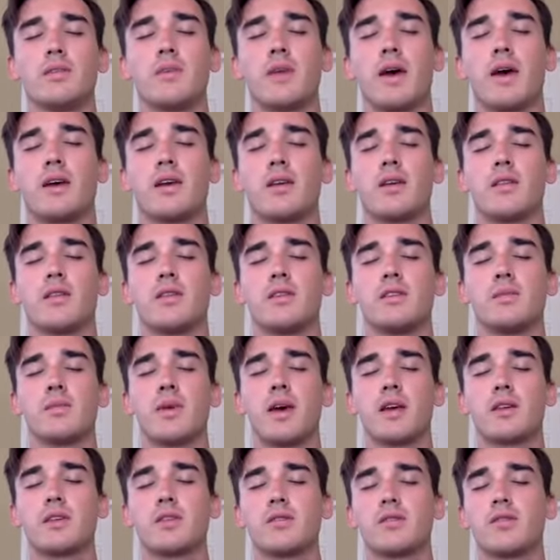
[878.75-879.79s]
these
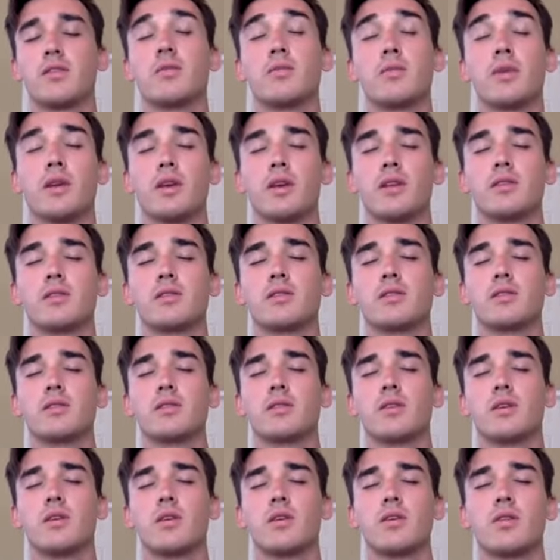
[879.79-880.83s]
past few
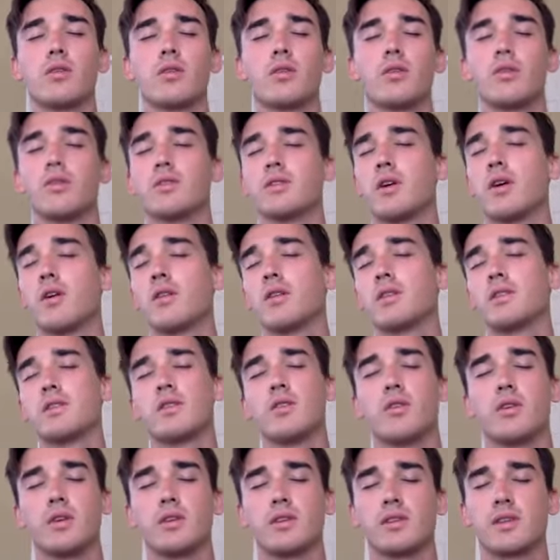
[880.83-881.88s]
minutes where there was
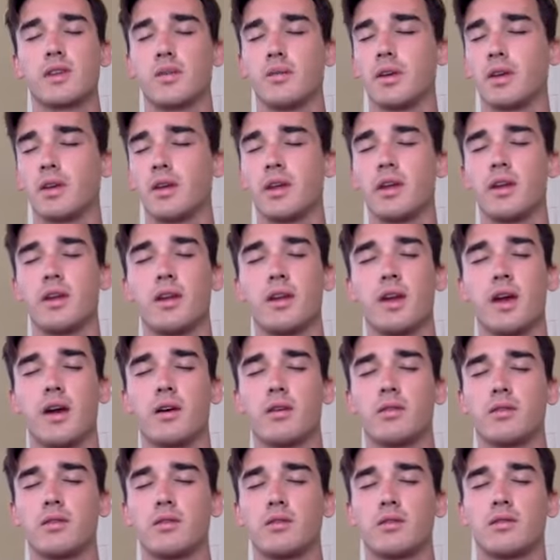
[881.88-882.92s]
all this noise coming
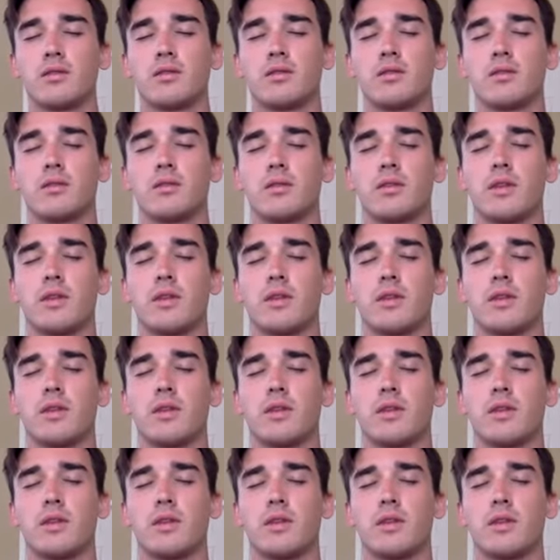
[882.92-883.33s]
in and out